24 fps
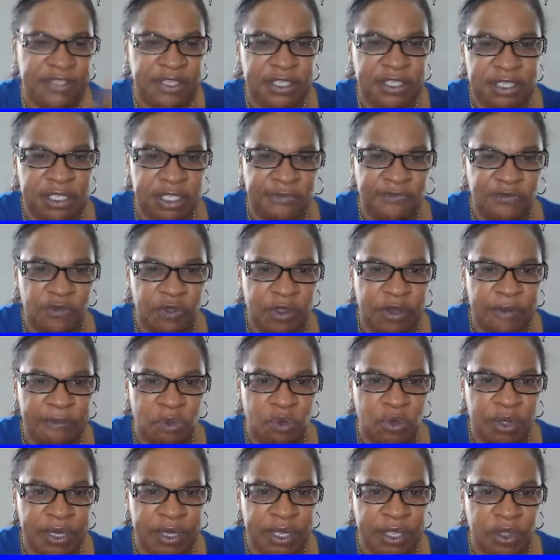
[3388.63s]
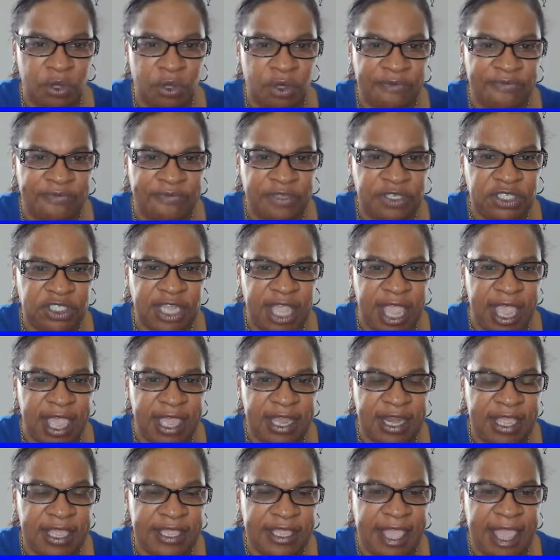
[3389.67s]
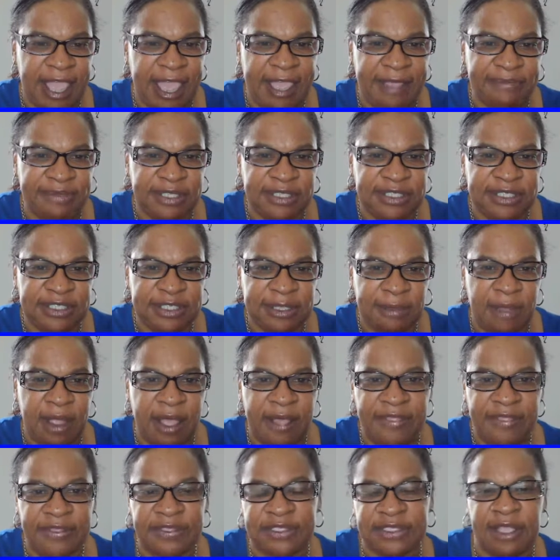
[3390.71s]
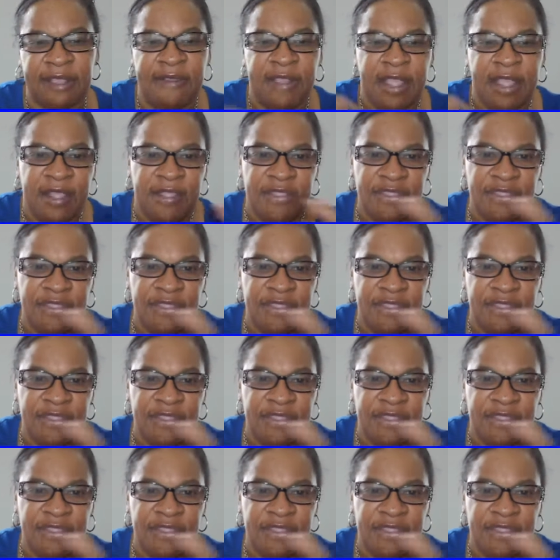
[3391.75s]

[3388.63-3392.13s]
This is for the morning coffee chat and games and some other stuff.